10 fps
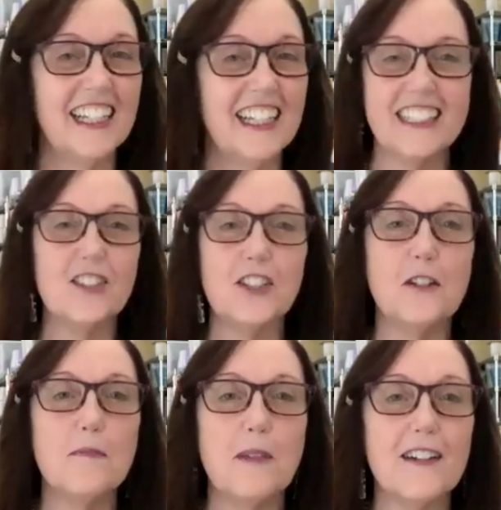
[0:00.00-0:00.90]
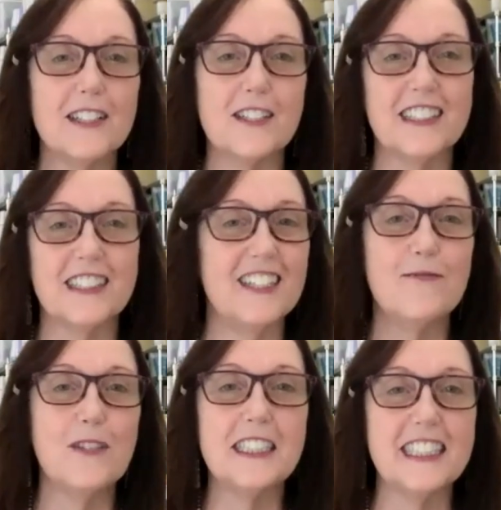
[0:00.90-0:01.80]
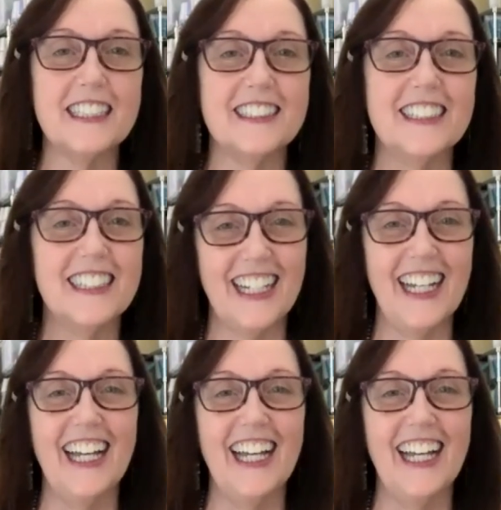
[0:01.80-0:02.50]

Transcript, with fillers: So, so I you're to, embarrassed. I'm going to tell them to watch